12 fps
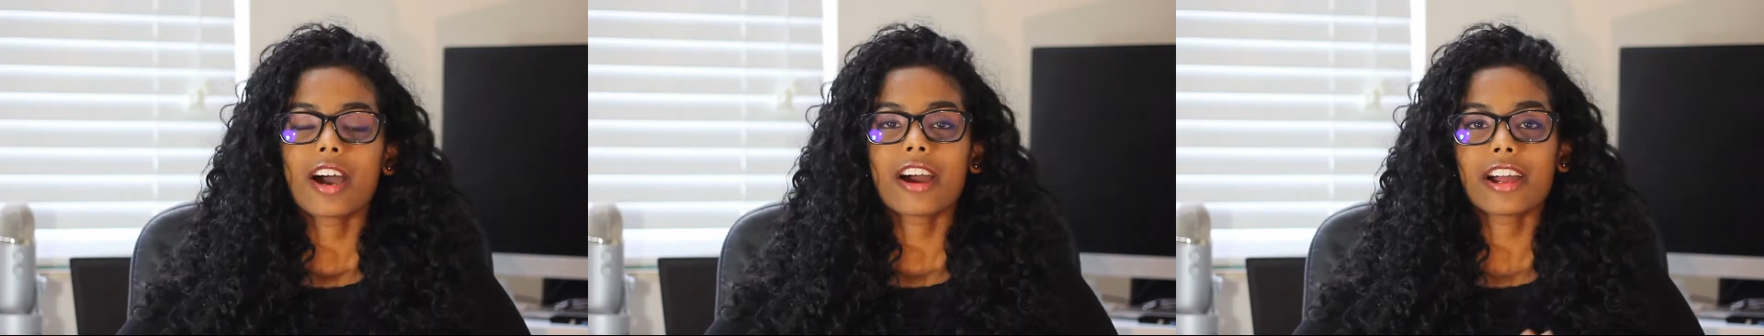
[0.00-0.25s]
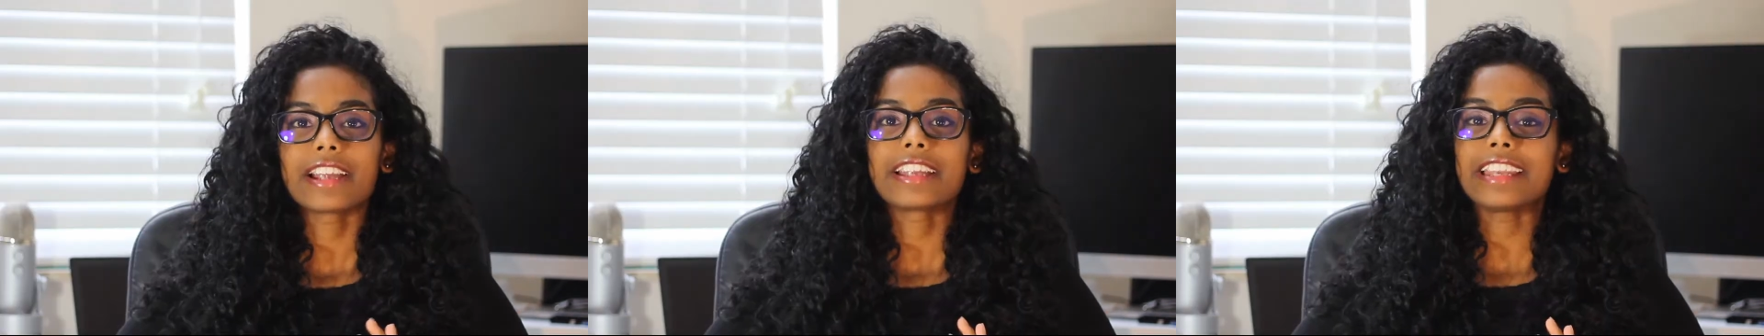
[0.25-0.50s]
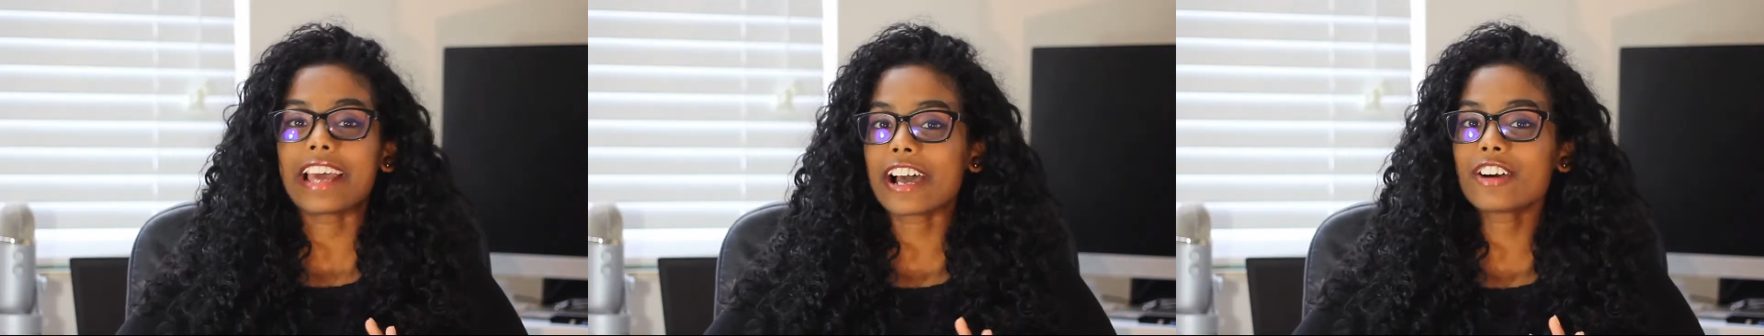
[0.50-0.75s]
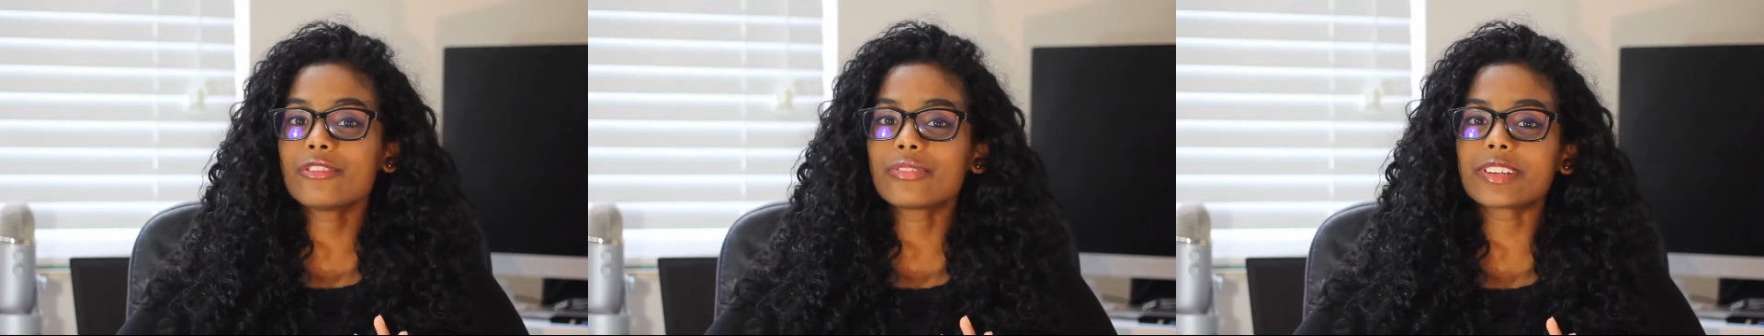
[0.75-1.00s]
Alright,
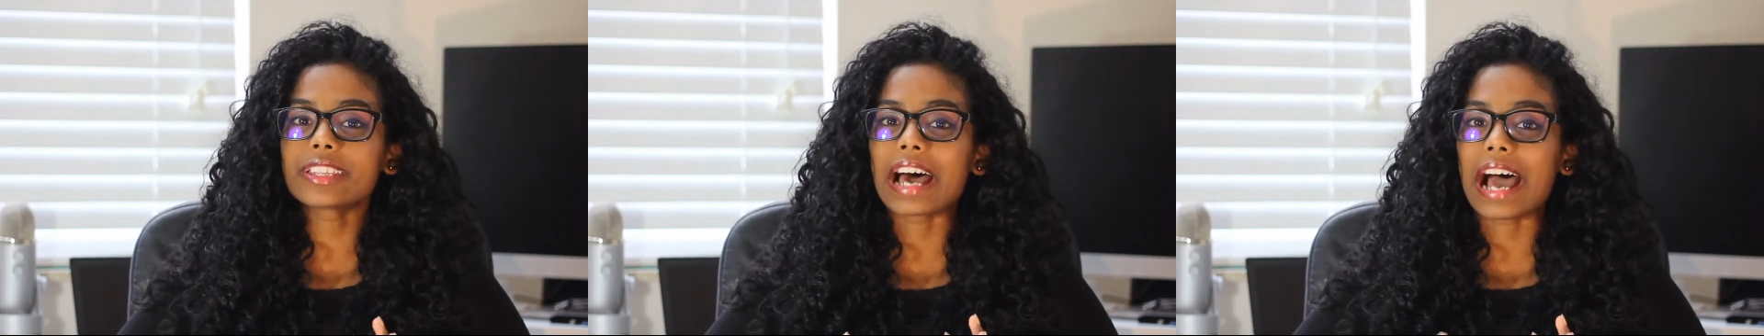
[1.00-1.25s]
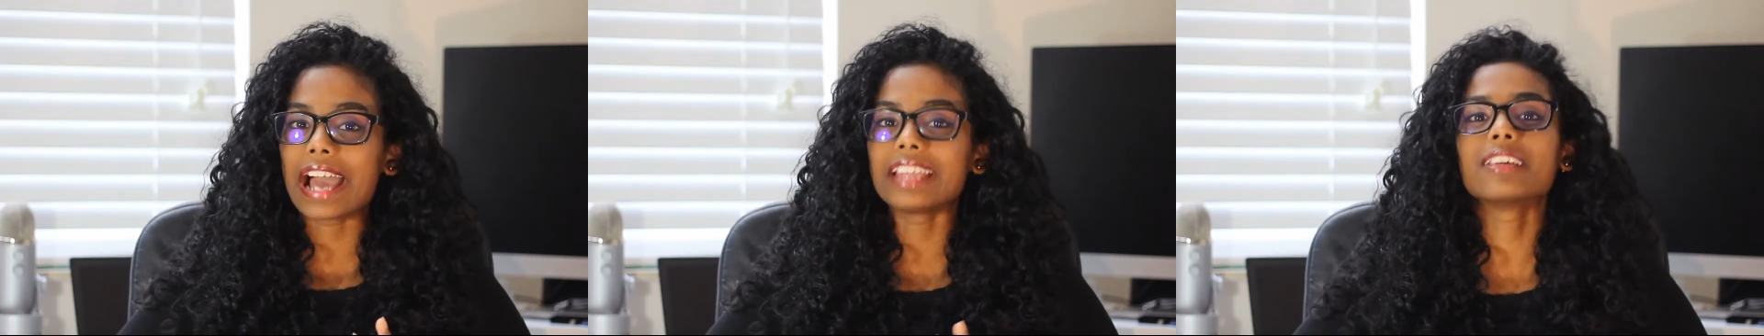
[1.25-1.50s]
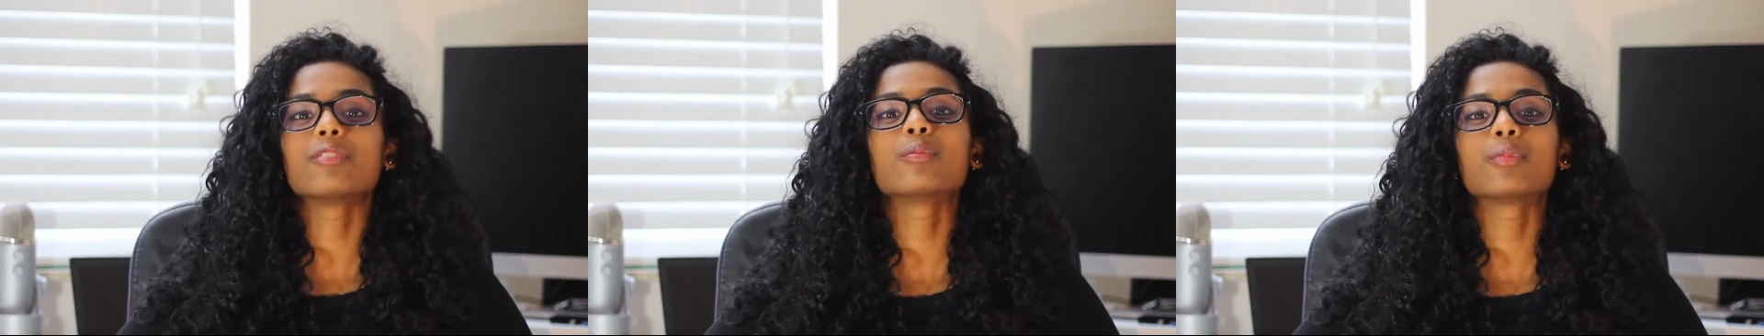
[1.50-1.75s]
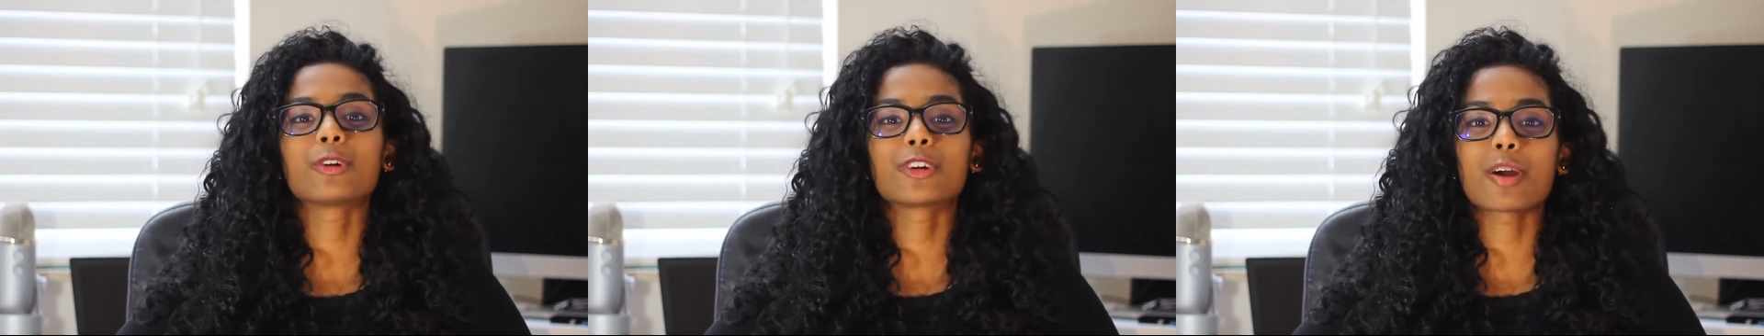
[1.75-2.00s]
now for the high-level
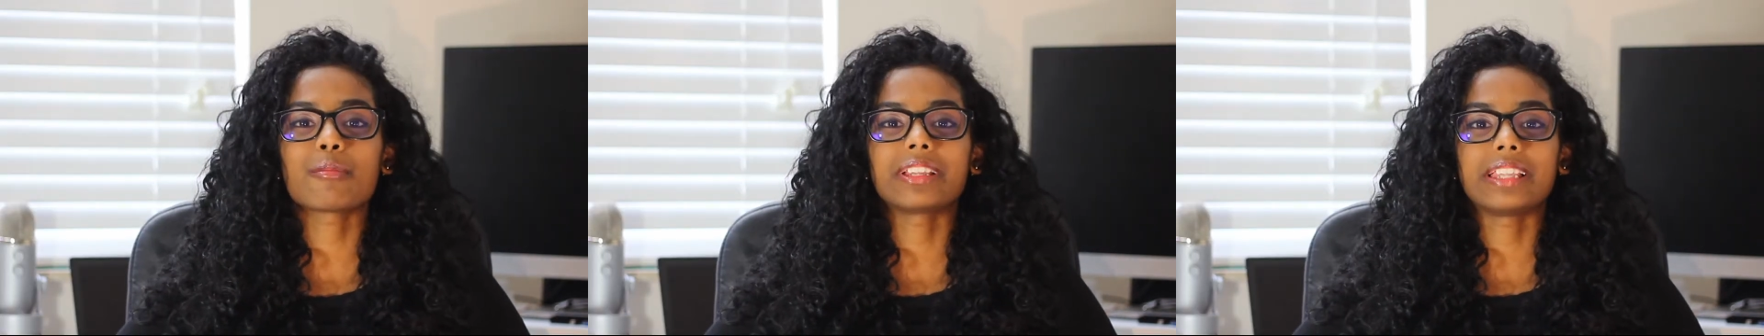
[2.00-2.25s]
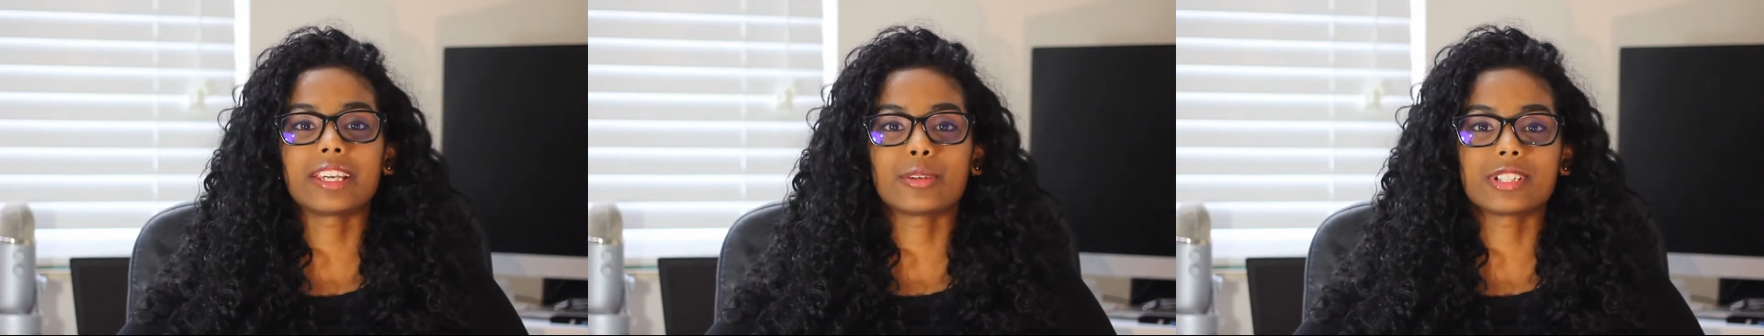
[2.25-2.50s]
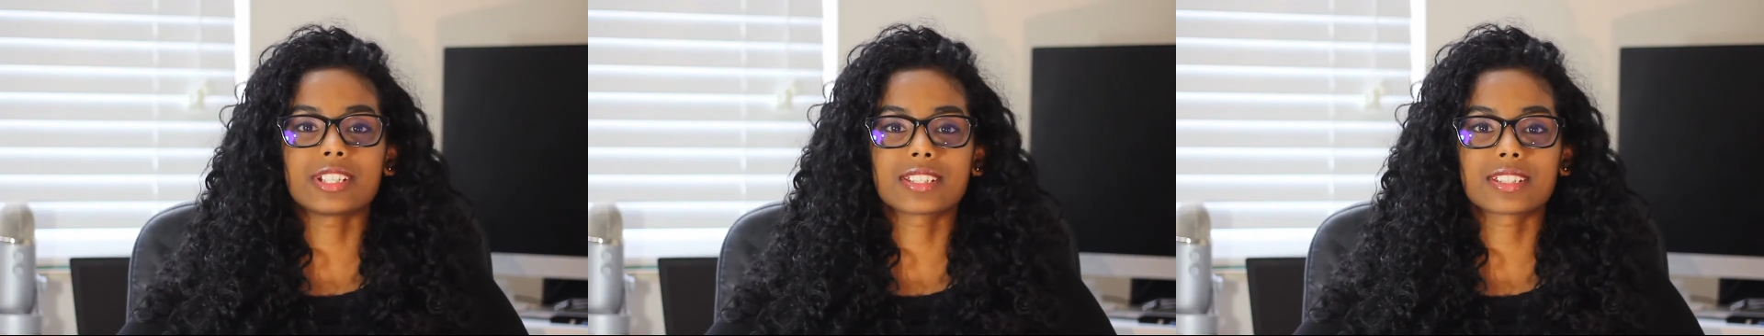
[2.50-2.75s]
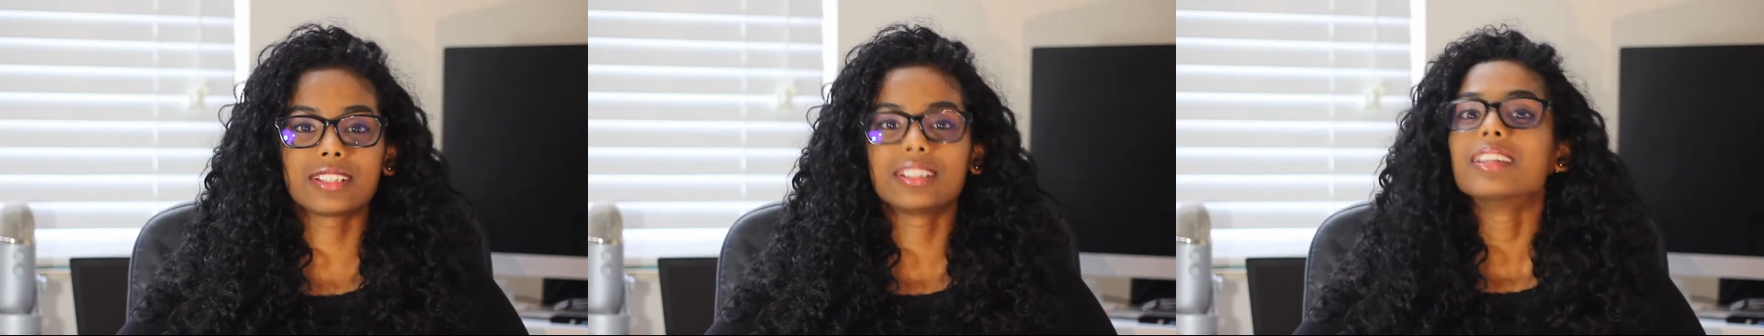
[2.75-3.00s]
programming
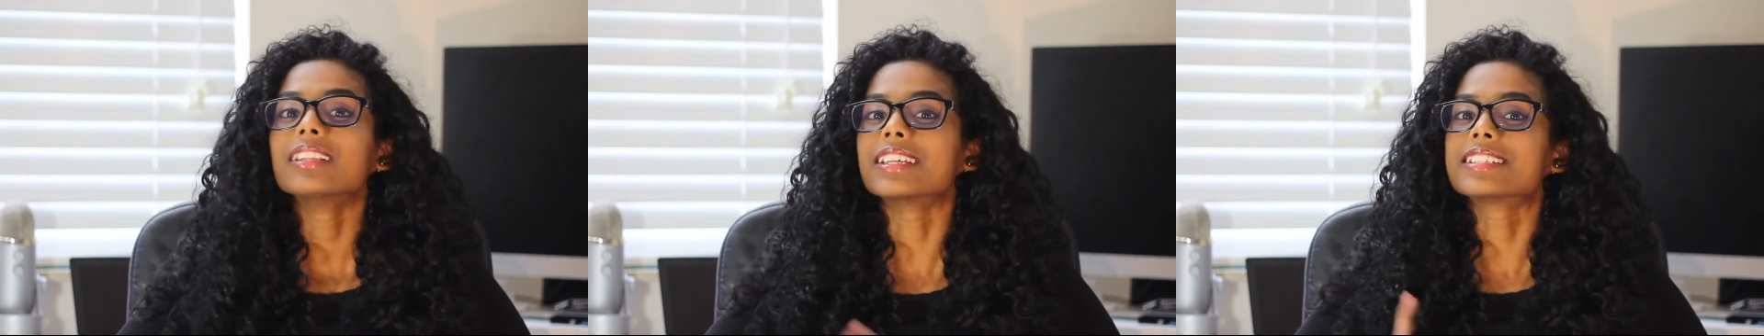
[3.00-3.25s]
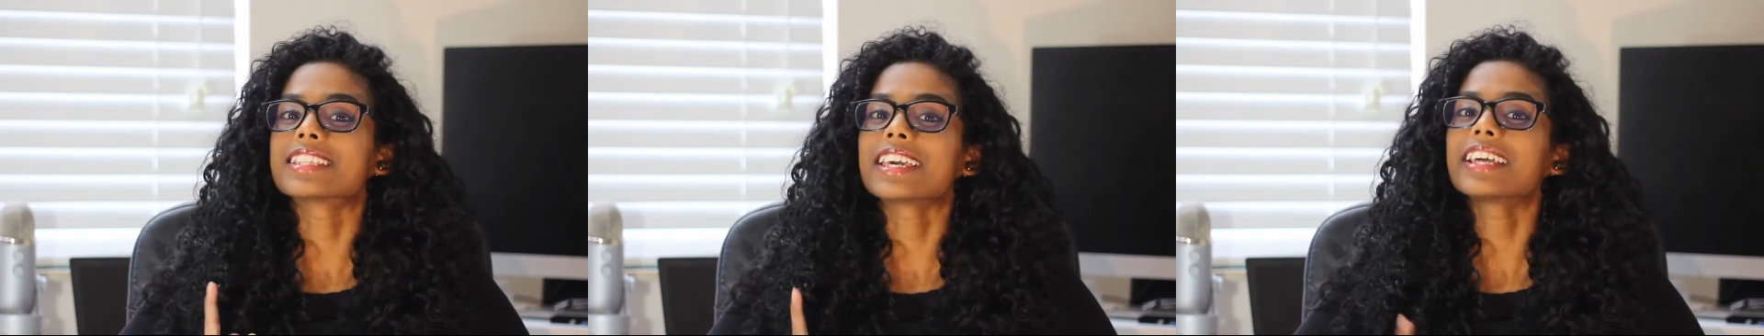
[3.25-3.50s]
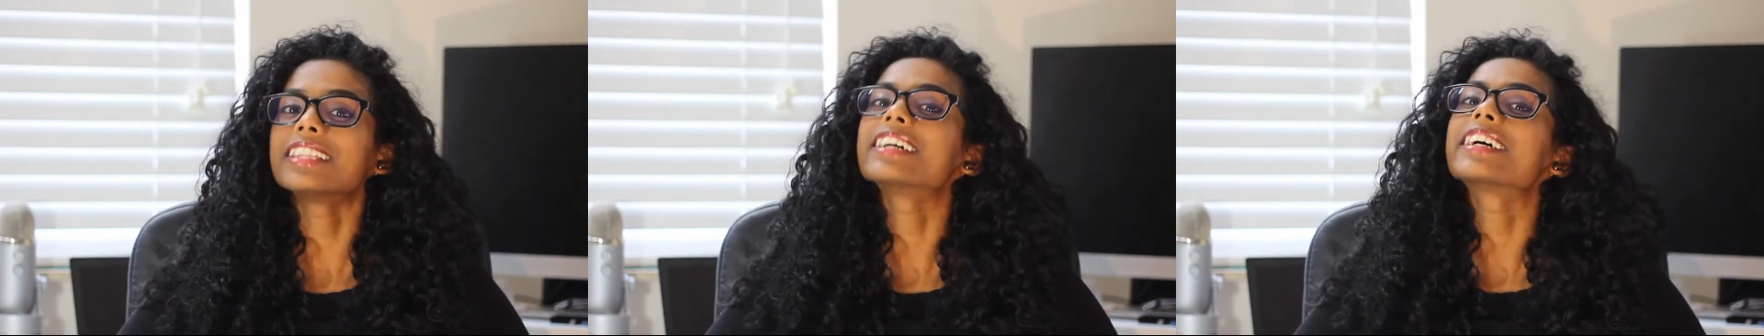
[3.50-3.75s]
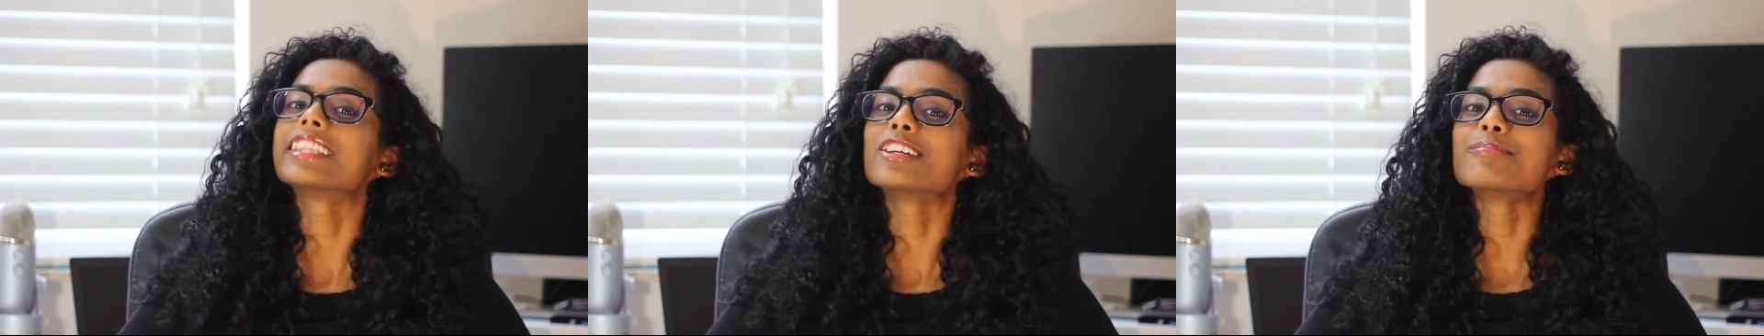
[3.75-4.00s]
languages. Let's take a look
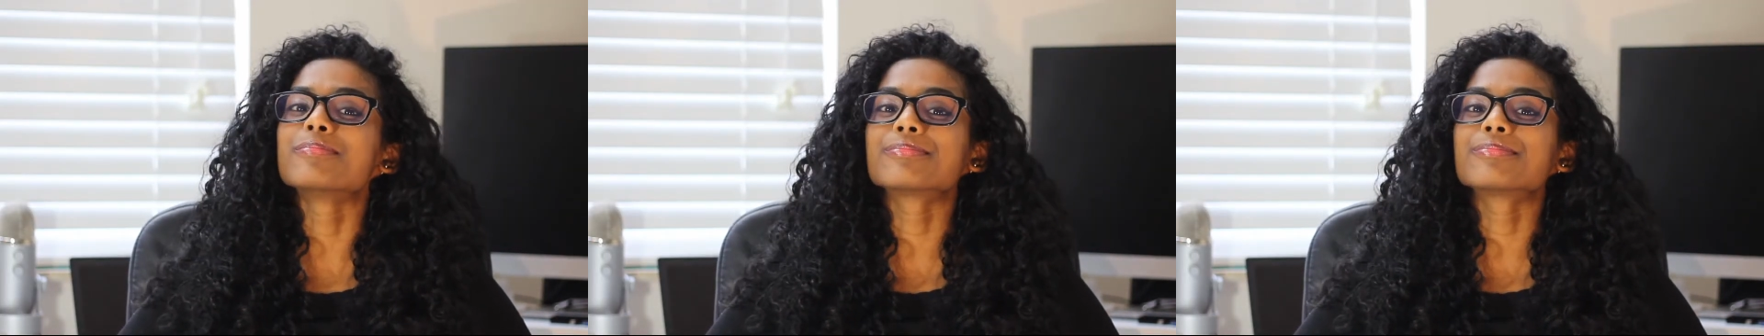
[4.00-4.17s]
at them.